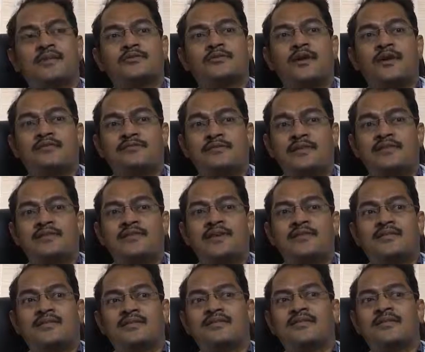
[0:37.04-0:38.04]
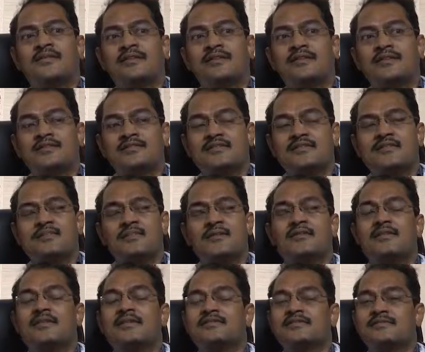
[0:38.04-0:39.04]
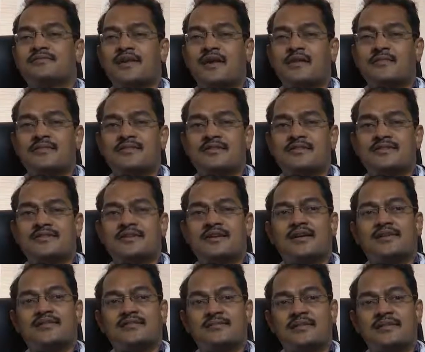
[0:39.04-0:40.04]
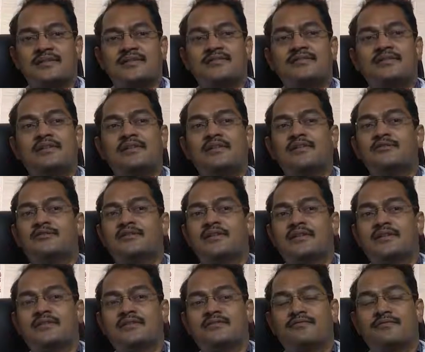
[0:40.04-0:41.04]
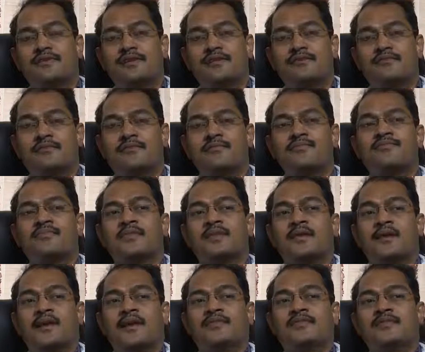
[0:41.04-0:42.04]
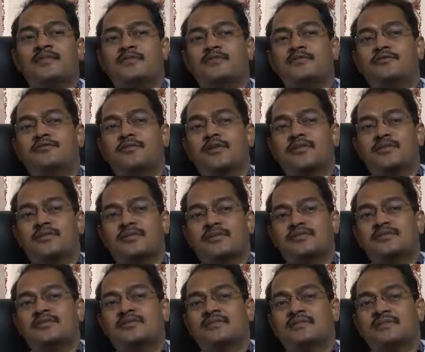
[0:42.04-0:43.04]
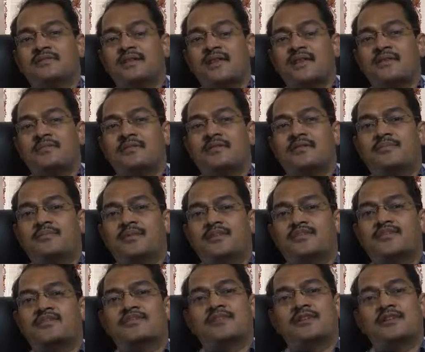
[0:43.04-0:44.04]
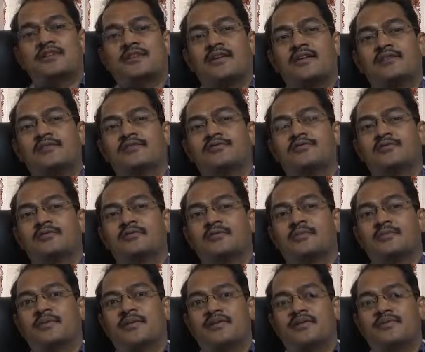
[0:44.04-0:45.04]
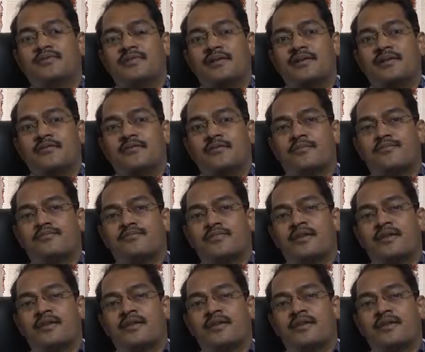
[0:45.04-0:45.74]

So, I feel that the increasing prevalence of diabetes ultimately will lead to the kidney failure, and 30 to 40% of the diabetic patients are likely to develop kidney failure.